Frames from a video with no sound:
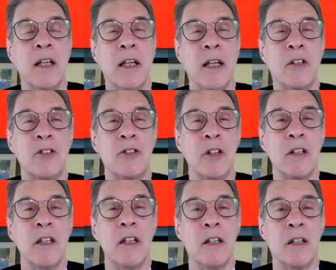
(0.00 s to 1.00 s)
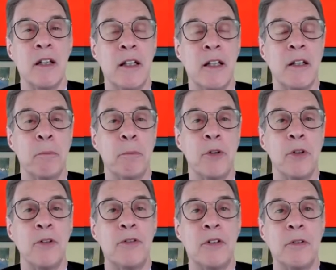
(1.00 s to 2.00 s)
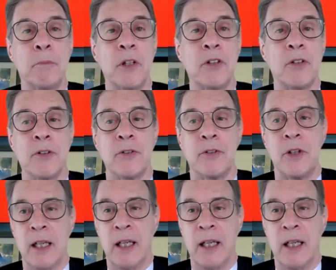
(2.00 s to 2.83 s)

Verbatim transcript: extraordinarily improved missiles.